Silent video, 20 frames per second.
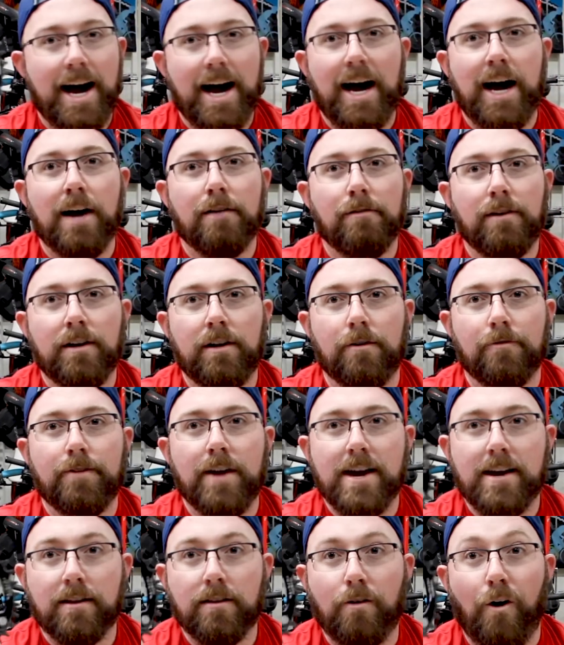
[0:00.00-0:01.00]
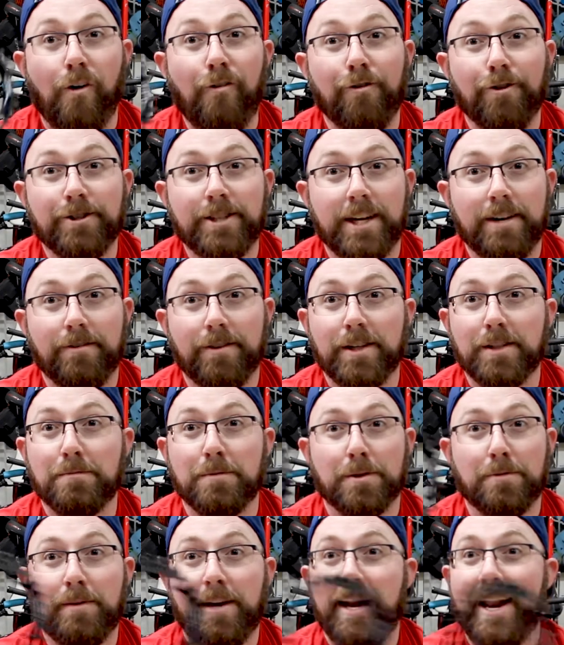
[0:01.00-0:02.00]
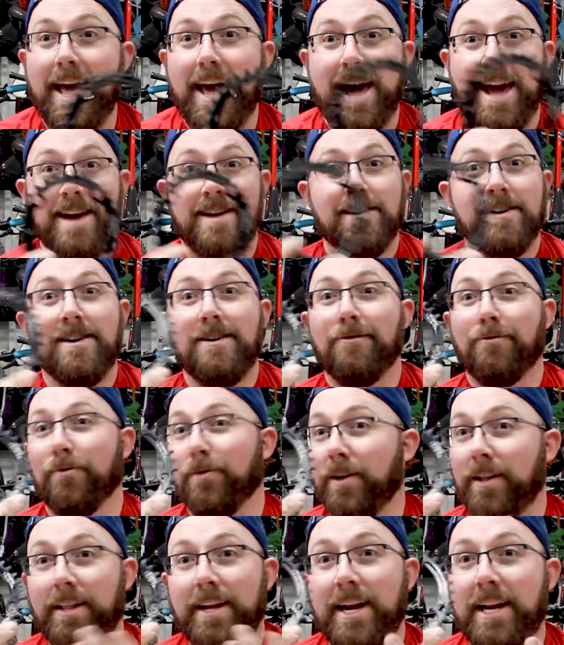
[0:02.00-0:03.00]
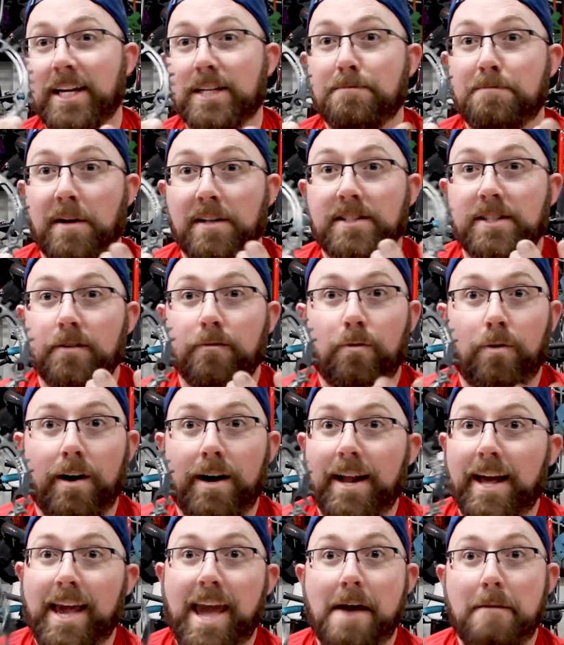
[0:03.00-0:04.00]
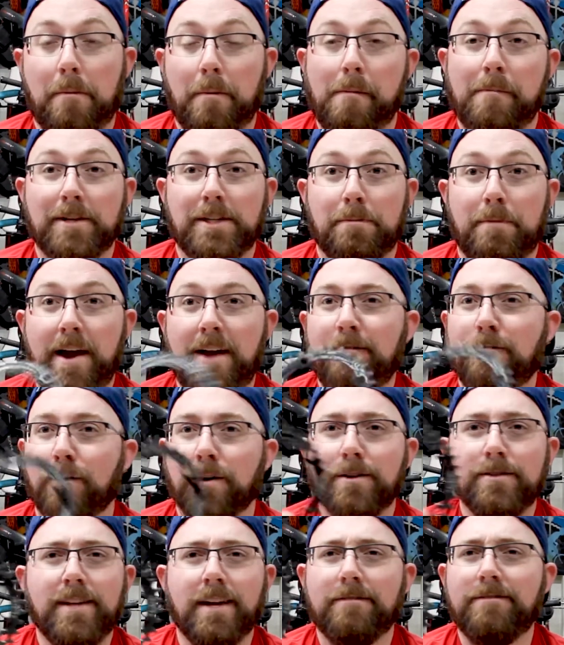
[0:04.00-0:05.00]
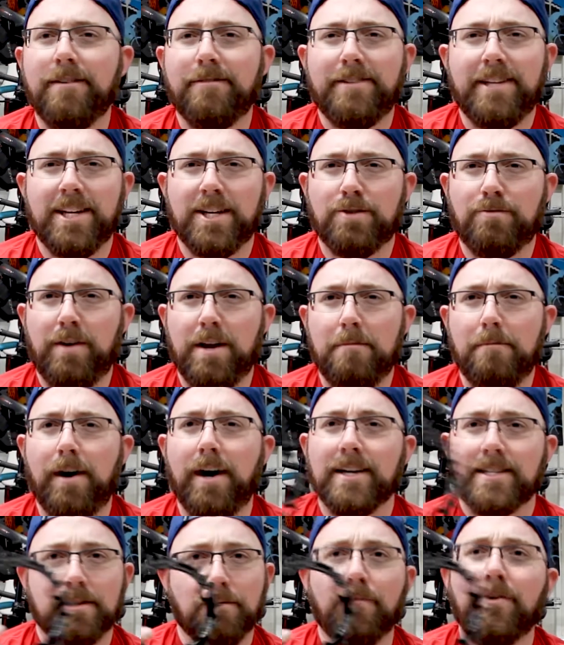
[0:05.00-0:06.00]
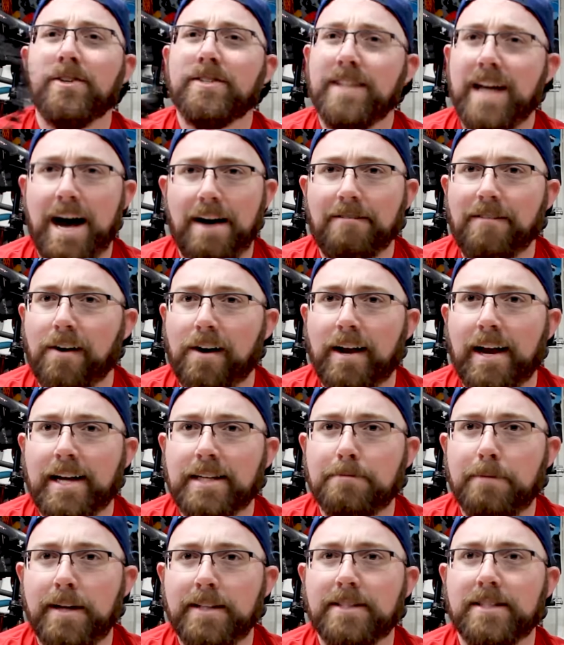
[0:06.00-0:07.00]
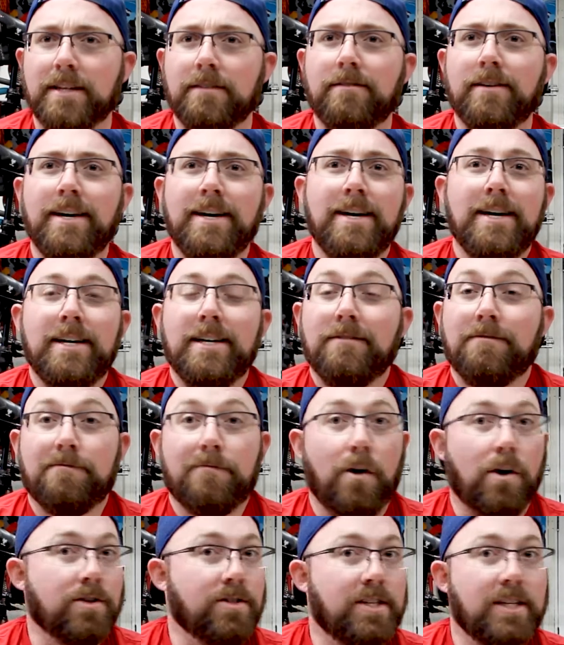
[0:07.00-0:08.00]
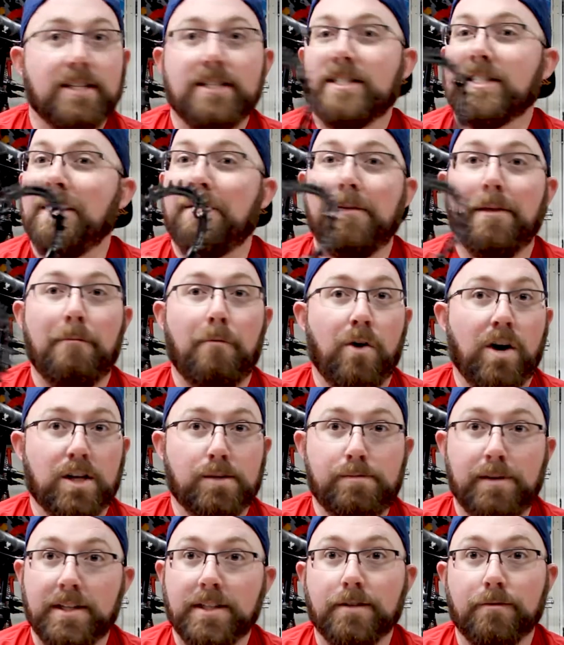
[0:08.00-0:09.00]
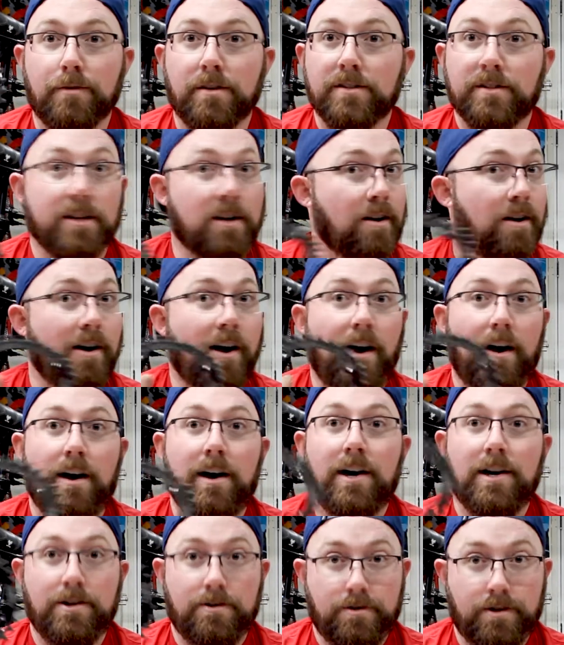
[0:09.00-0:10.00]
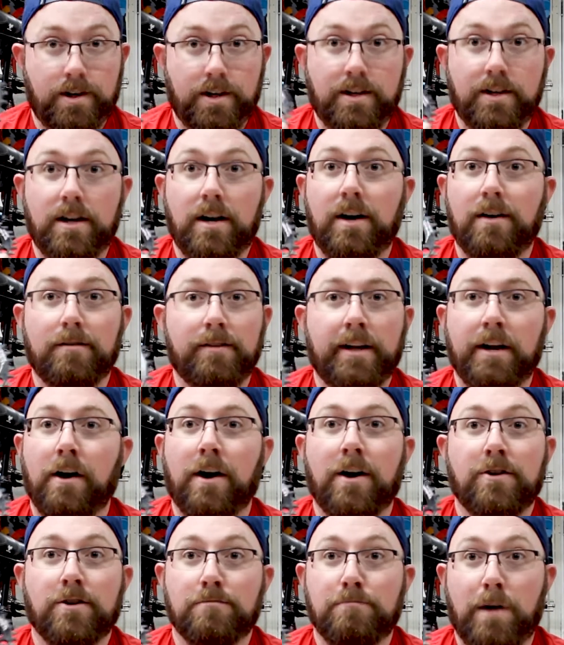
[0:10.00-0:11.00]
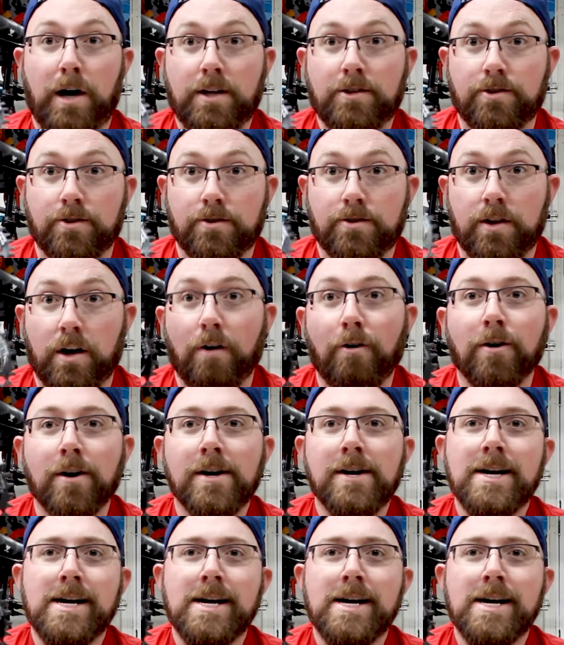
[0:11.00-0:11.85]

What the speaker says: I really don't think oval chainrings between a really inexpensive one, I can't remember how much I paid for it, it was like 15 or 20 bucks. It was not very expensive versus some of the more expensive ones that are 100 bucks or so.